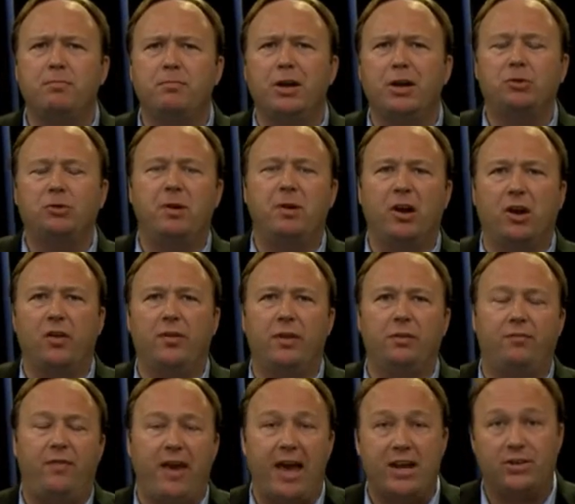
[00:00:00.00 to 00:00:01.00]
much bigger than
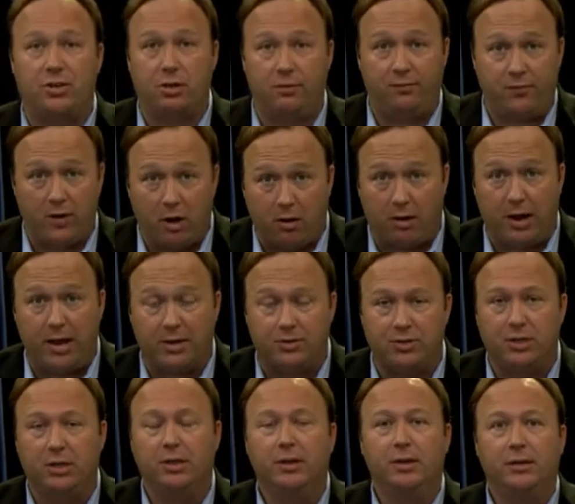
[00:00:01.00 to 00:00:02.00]
Fast and Furious.